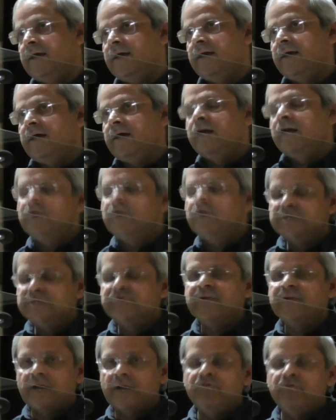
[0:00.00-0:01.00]
Now, it's very
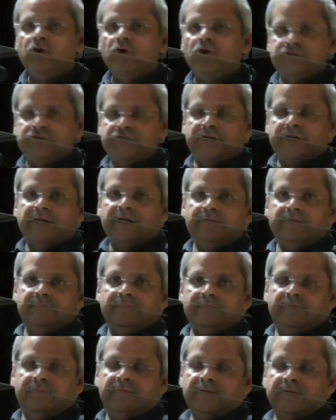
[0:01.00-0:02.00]
unfortunate
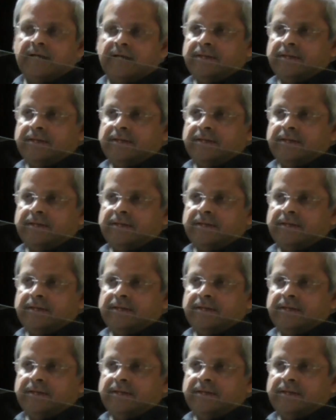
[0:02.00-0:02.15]
that,